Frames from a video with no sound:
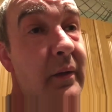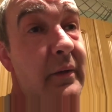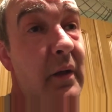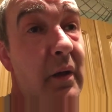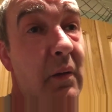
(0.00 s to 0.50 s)

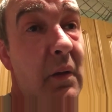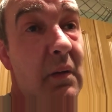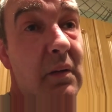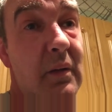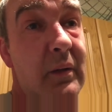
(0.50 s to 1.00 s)
So,
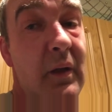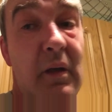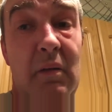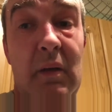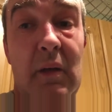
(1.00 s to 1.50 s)
you
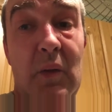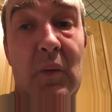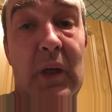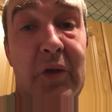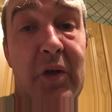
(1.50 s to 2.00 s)
know, that was
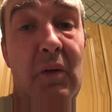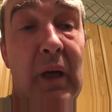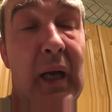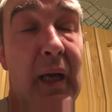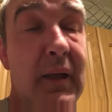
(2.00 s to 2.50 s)
well and
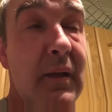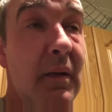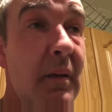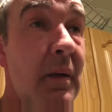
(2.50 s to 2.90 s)
truly late.